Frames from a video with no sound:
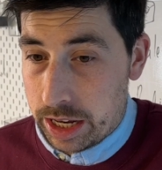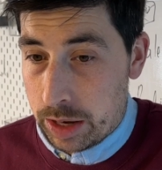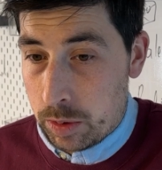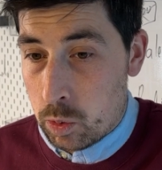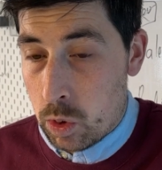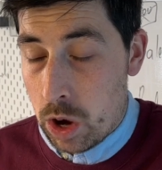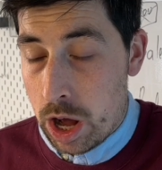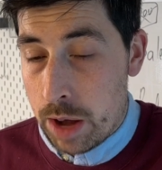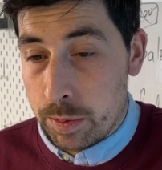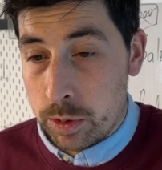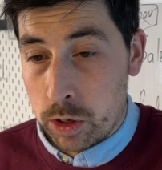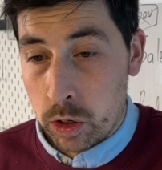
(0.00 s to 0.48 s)
And
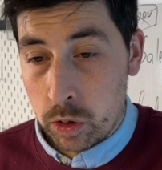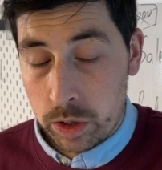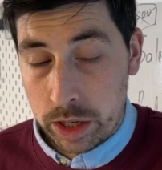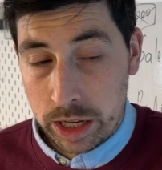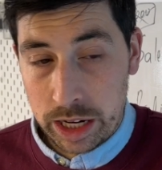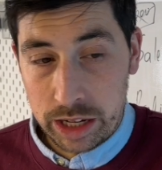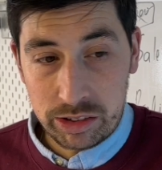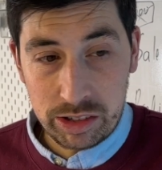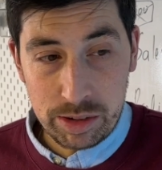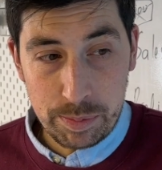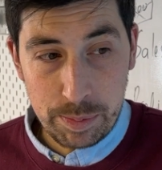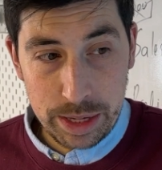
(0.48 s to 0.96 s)
what I'm doing
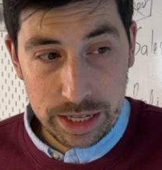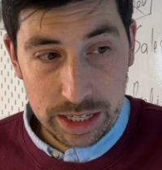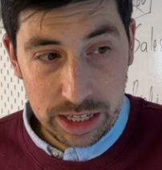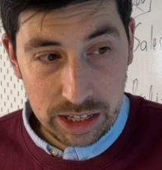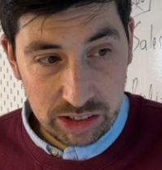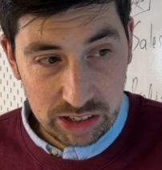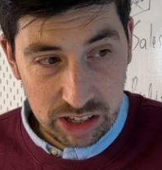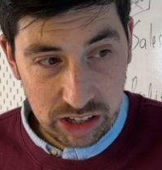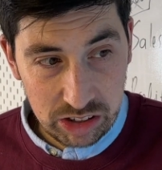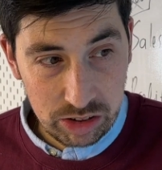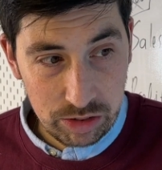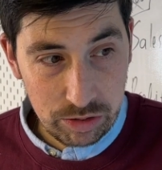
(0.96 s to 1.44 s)
is, a big
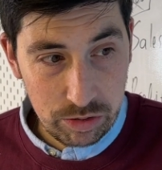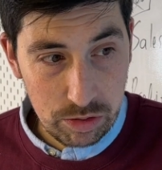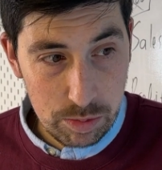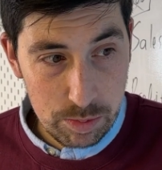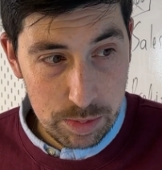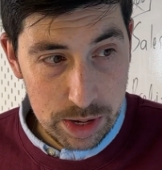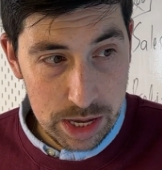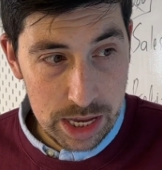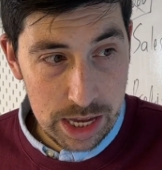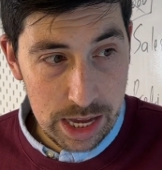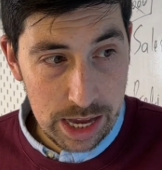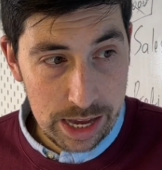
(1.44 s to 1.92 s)
decision for
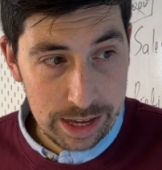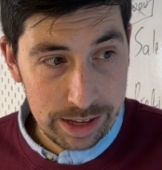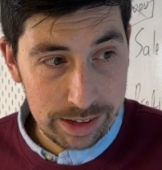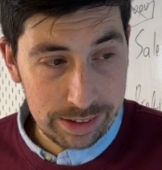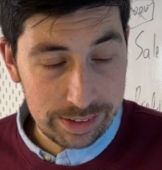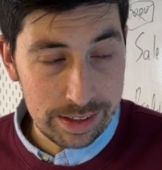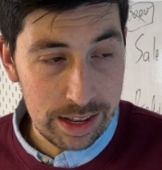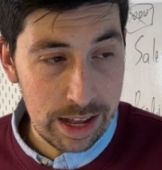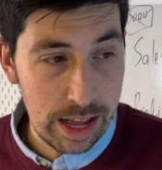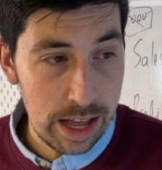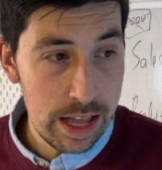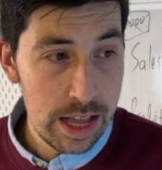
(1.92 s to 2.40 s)
me
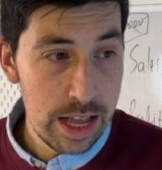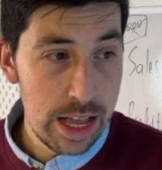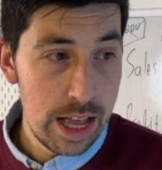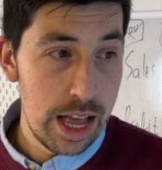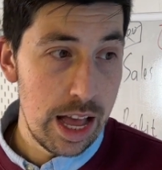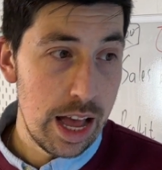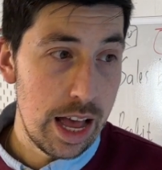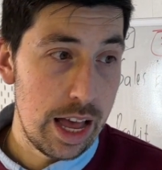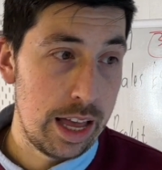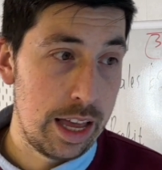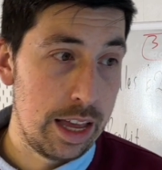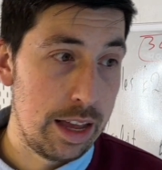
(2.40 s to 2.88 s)
is that
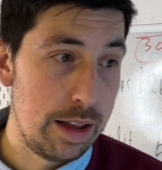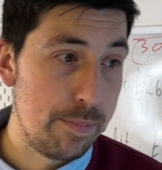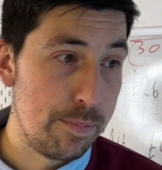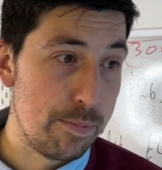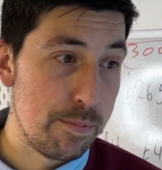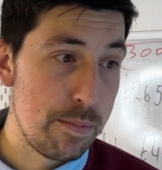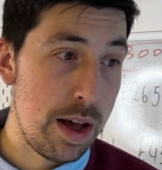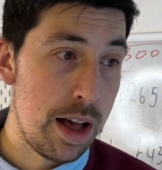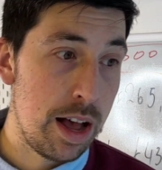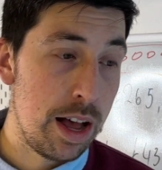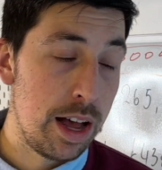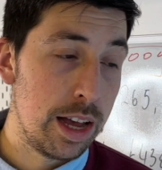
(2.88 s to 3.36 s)

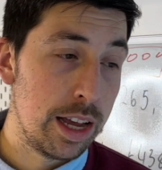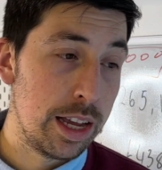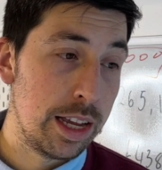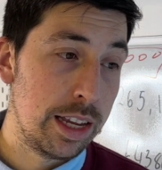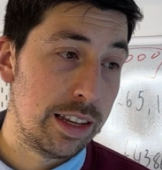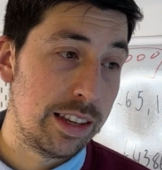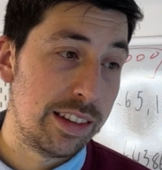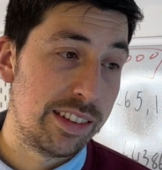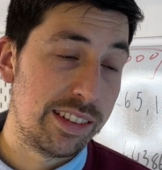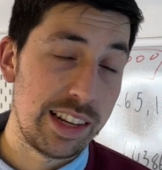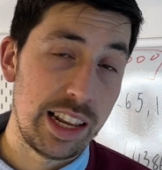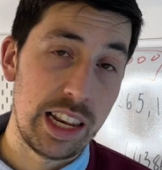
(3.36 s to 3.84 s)

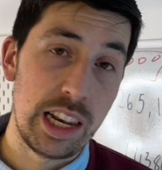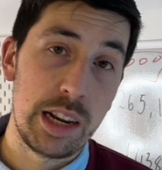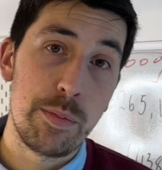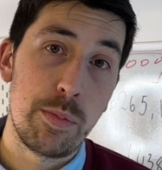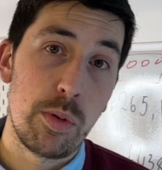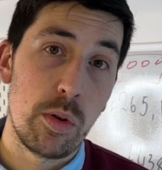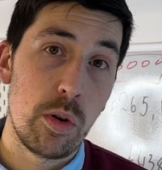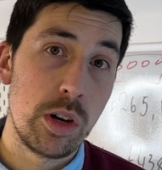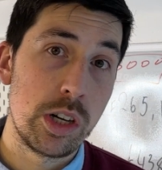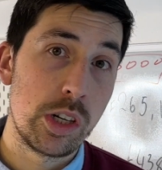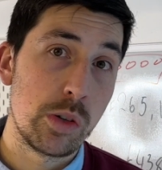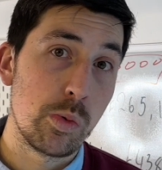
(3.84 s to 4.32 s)
my selling
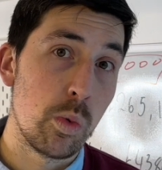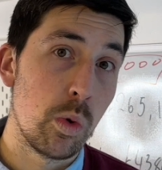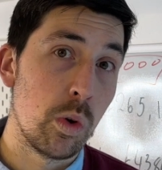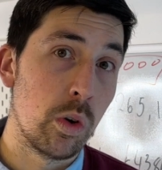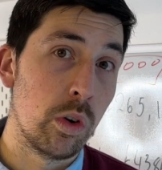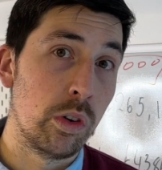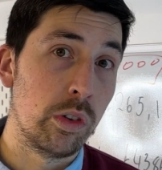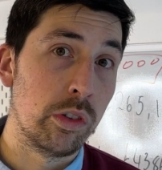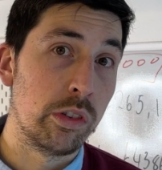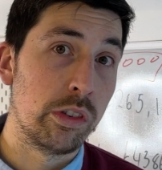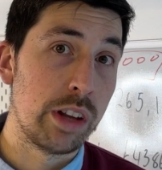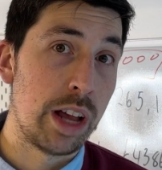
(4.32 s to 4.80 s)
point
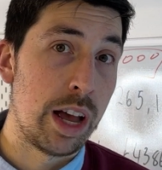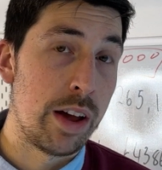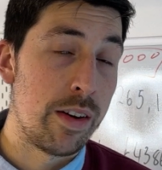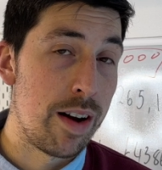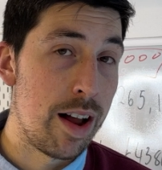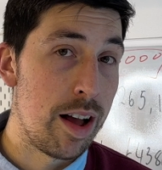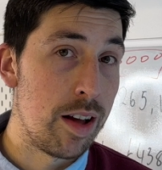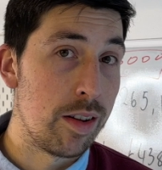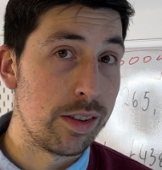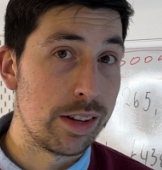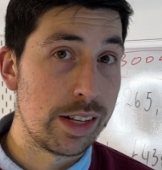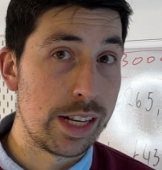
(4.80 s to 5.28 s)
was
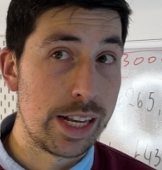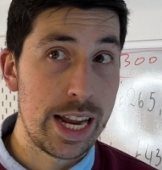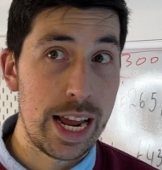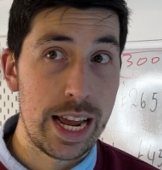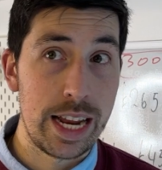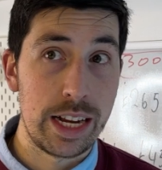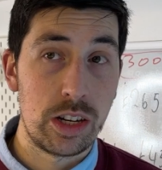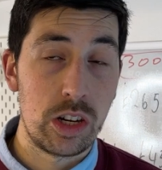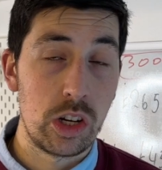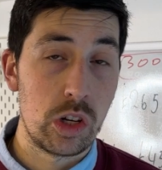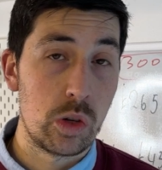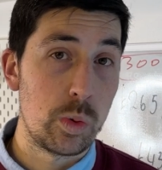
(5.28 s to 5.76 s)
around
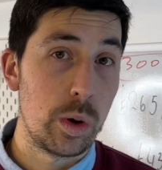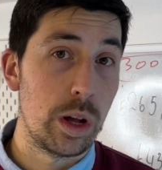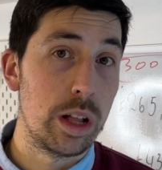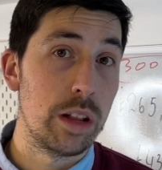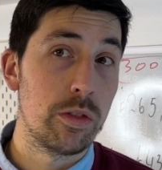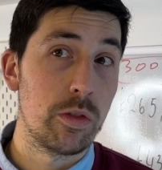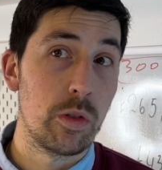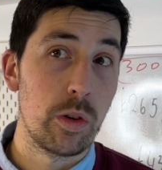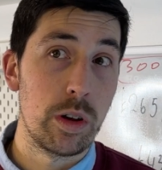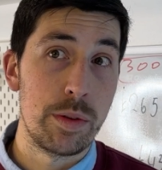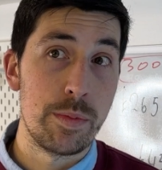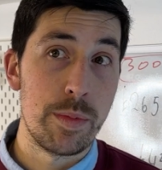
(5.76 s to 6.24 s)
10 to
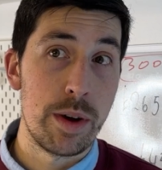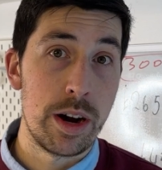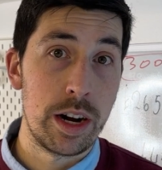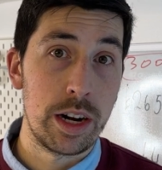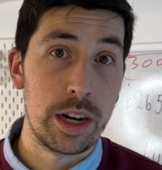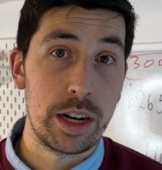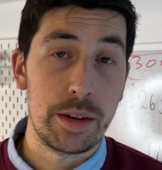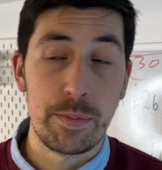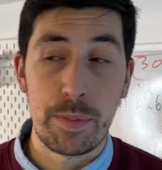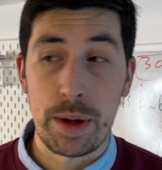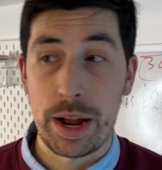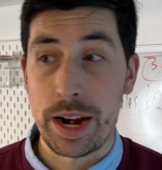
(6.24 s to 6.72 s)
12 quid
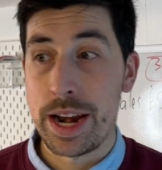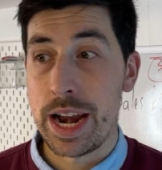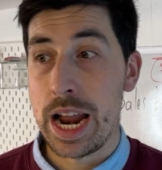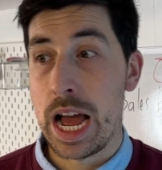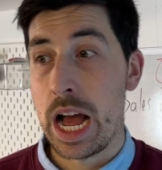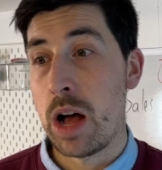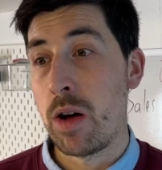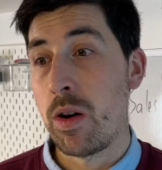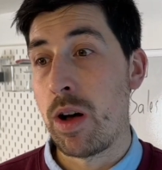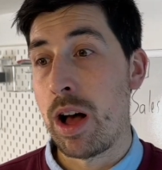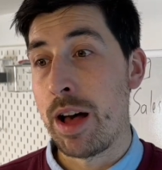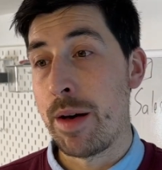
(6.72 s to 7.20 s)
mark, but
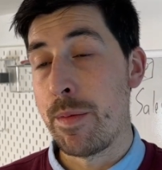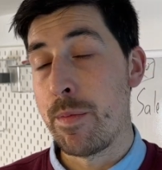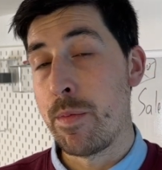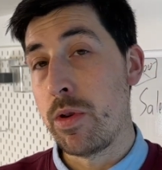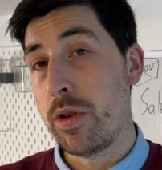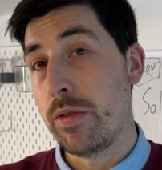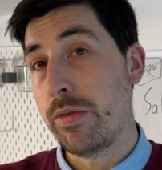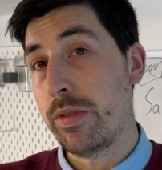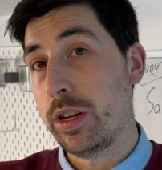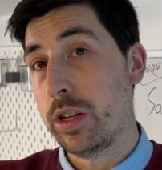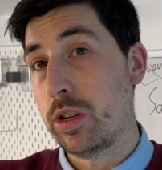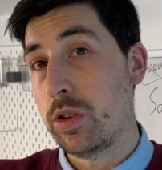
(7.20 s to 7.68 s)
now I'm
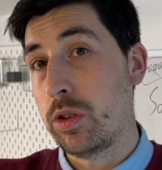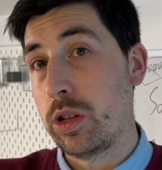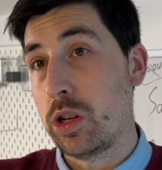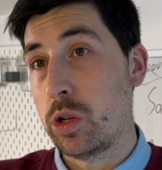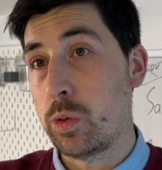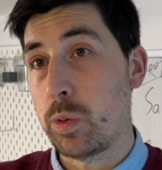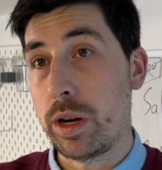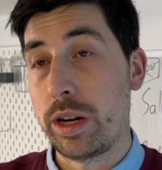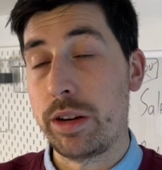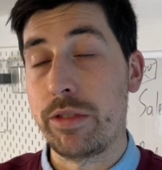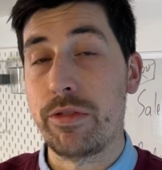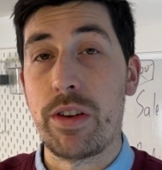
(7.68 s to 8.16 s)
moving to the
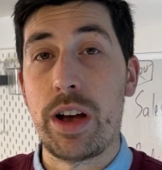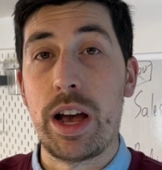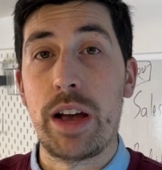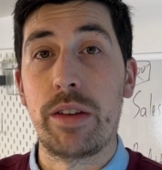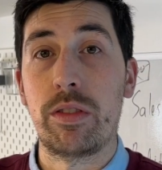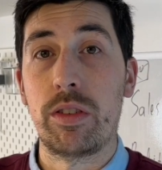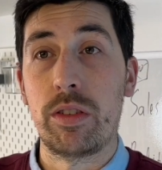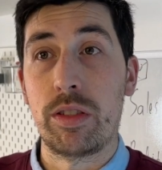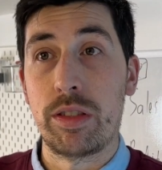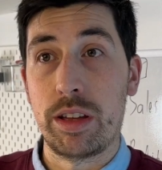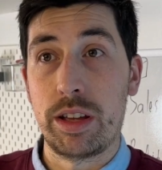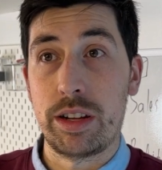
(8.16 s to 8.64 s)
25
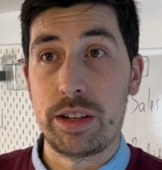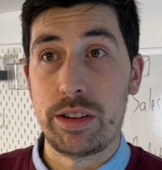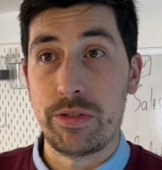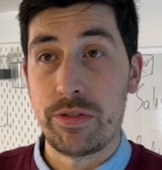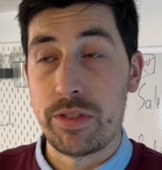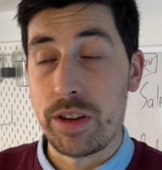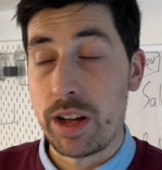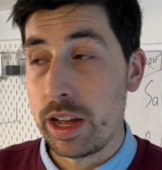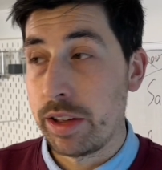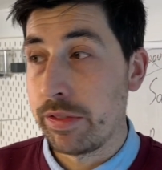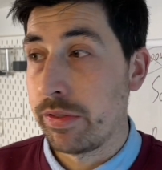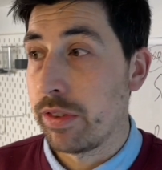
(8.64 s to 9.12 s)
to
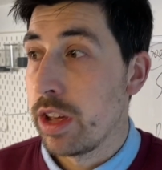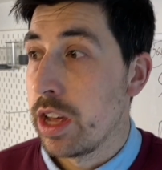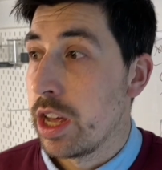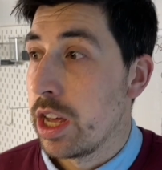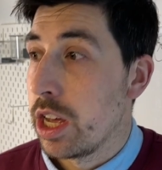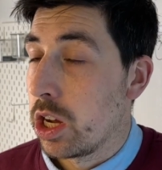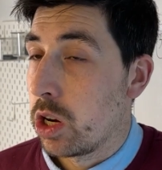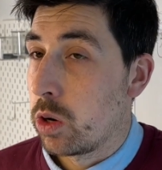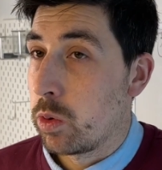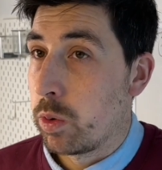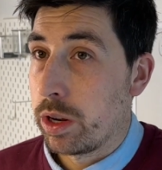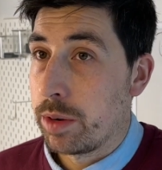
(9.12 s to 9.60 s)
35
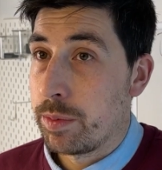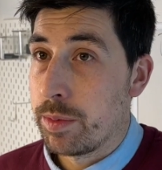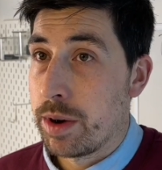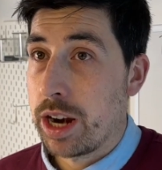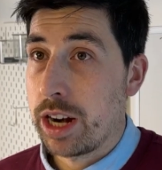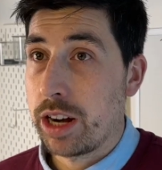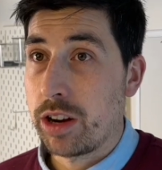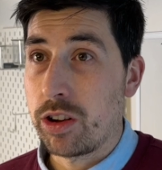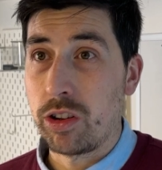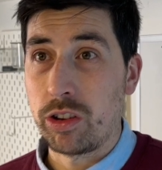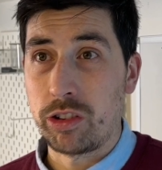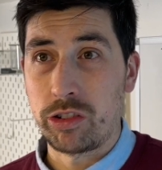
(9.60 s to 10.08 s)
quid
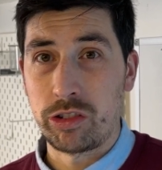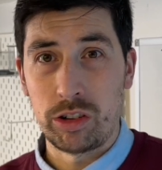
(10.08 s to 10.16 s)
mark.